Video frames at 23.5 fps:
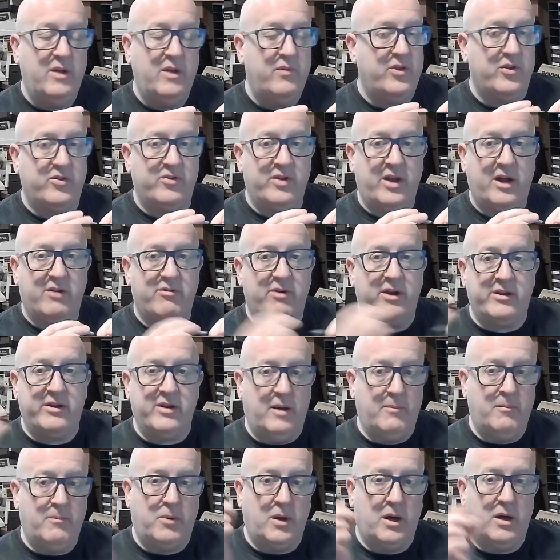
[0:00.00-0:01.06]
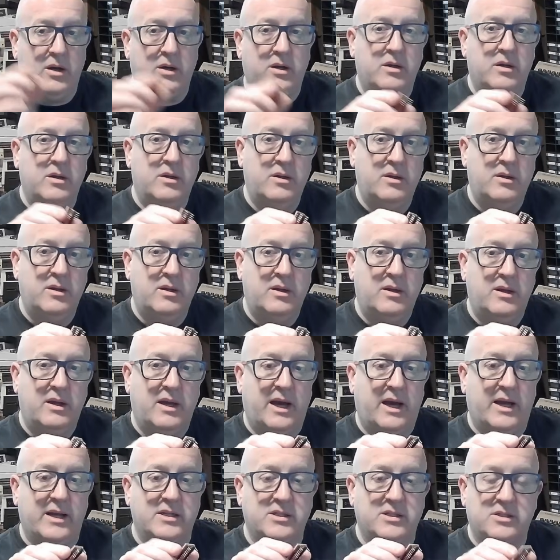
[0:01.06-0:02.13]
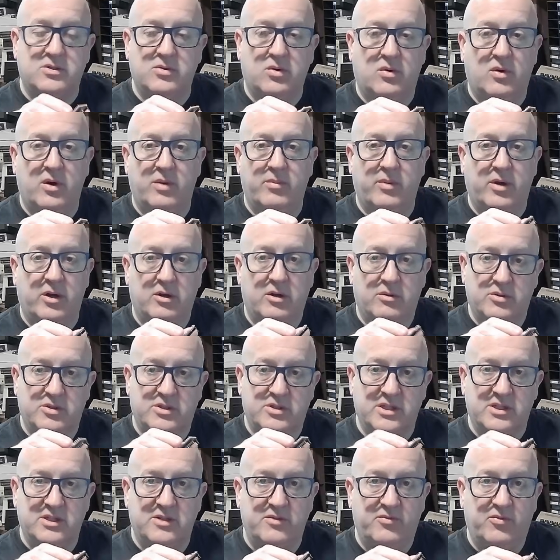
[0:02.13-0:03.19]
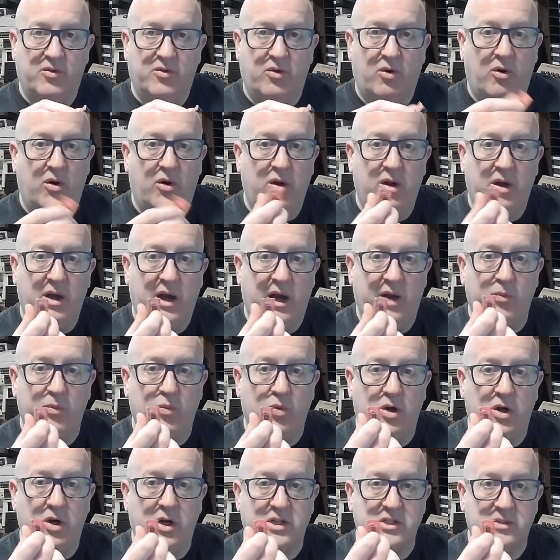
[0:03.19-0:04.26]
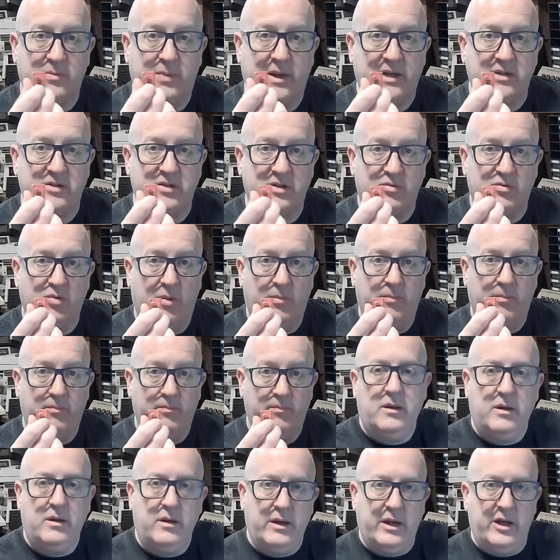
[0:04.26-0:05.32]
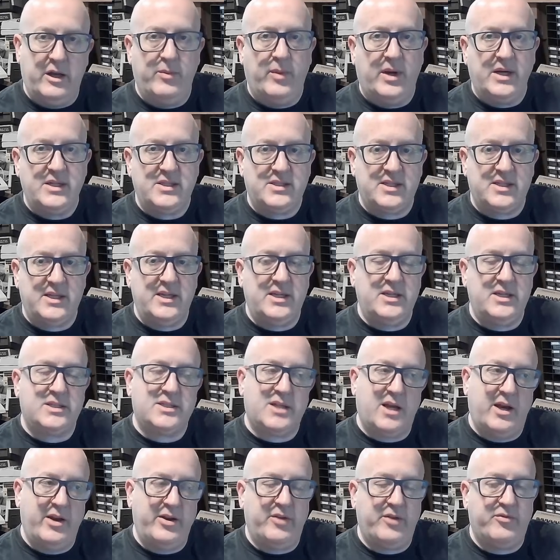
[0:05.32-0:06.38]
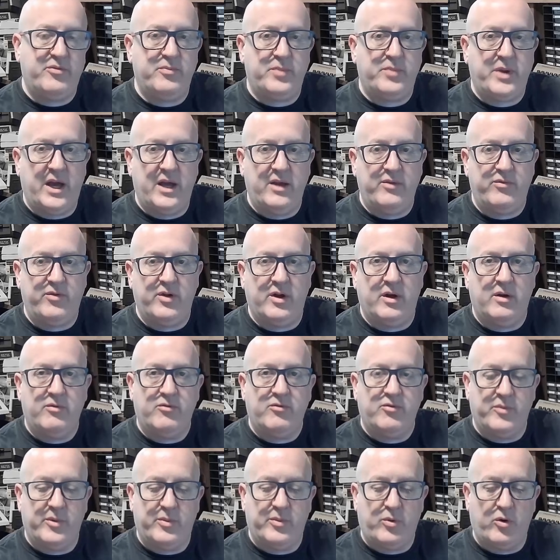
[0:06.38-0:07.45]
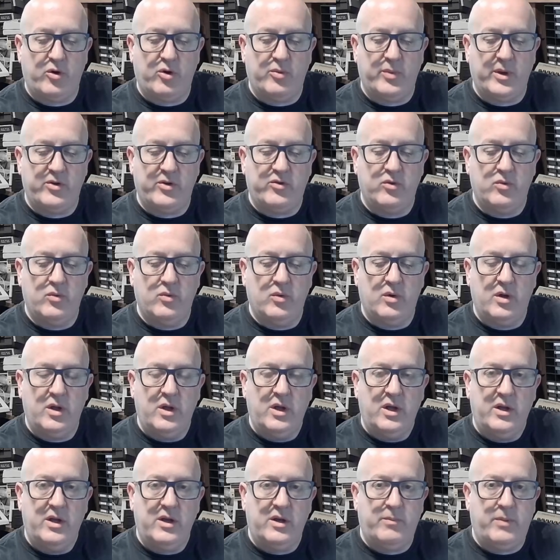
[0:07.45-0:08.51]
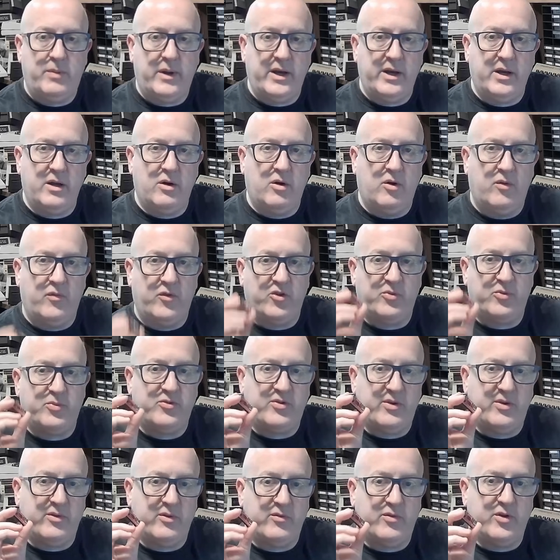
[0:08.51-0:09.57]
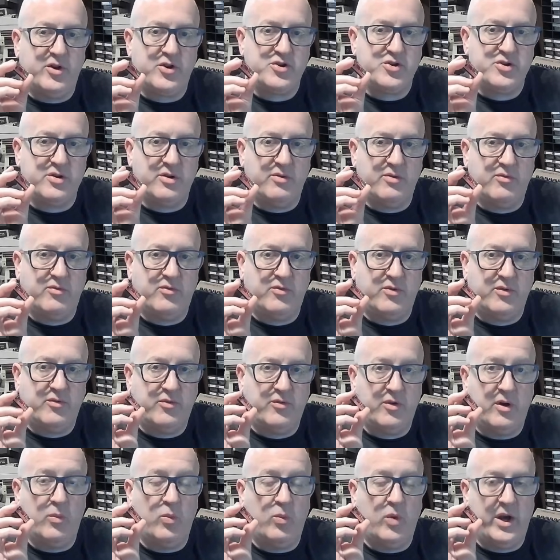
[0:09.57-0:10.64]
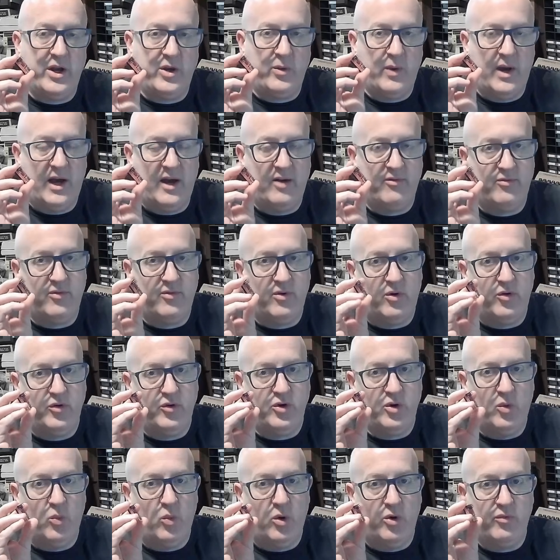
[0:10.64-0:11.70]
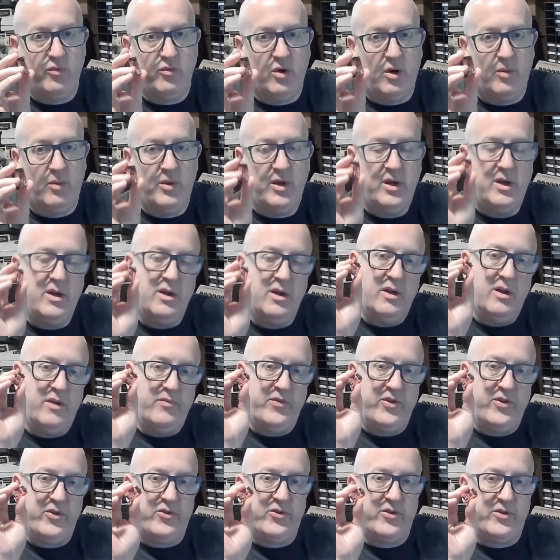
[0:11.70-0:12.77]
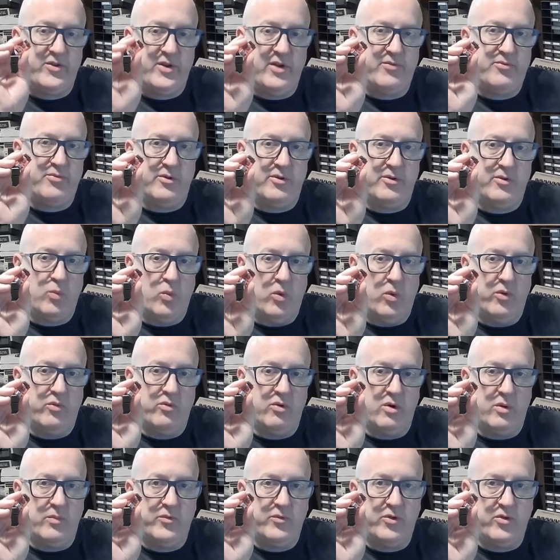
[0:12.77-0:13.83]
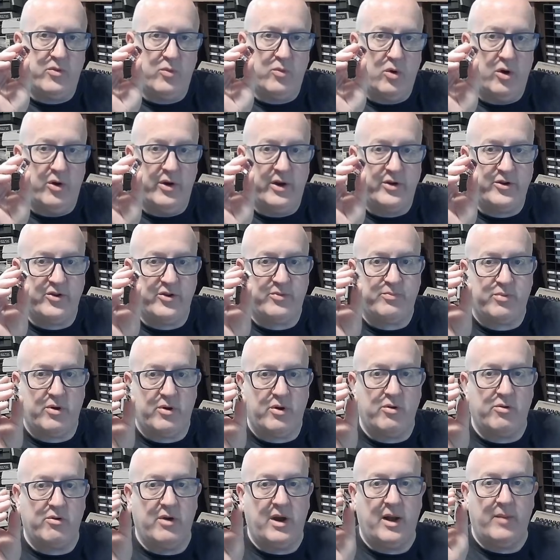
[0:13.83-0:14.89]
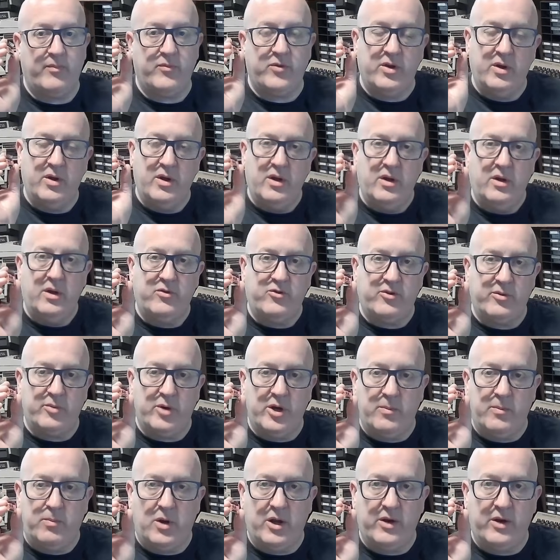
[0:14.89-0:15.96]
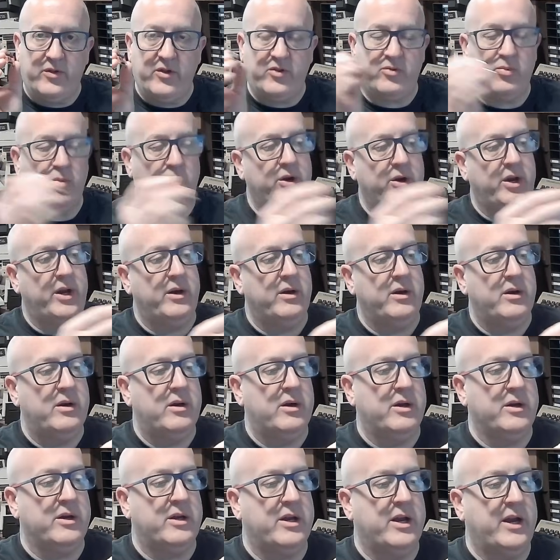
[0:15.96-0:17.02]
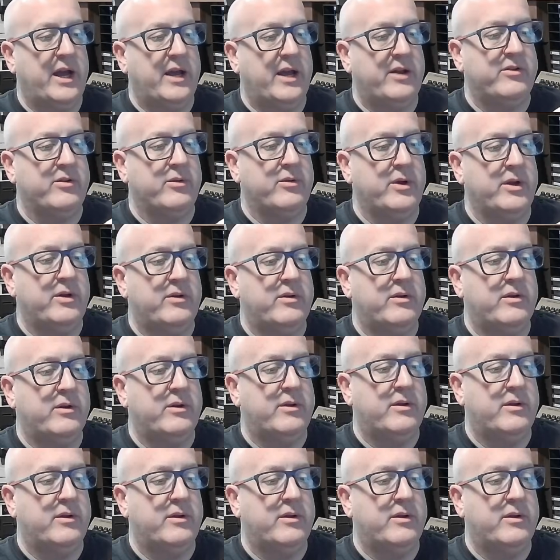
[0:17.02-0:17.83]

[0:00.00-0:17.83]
This is now ready to unplug and install in my Commodore 64 and work as a basic ROM. Now you might see slightly different behavior from the programming tool depending on the specific version of firmware you have on your OneROM. This is a different OneROM to the one I just programmed, so I'm going to plug this one in and connect to it.